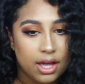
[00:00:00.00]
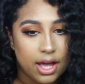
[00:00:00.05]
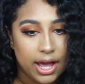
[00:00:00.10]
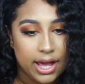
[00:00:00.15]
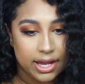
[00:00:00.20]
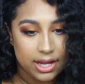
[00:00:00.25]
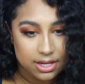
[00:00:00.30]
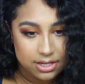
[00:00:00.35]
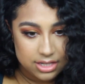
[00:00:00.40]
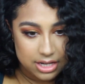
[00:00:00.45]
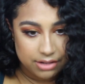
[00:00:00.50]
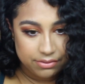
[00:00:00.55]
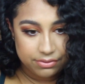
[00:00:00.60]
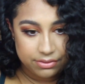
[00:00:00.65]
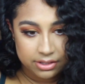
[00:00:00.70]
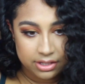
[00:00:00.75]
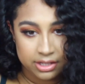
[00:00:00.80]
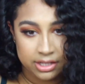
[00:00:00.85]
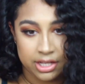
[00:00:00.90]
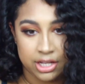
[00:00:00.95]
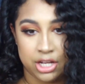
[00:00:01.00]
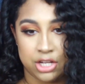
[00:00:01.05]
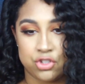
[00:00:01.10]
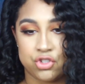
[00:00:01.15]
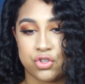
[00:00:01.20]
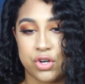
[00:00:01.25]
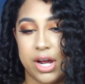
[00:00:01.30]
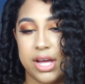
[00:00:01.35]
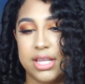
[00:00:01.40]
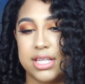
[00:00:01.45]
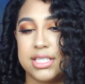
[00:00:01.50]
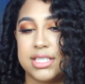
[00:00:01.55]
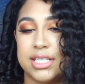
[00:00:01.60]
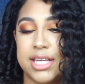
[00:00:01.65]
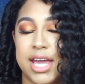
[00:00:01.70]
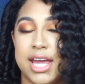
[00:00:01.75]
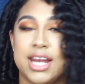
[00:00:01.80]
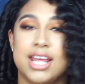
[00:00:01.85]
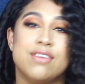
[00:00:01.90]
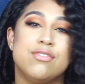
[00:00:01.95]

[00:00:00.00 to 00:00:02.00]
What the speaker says: I can definitely try this again.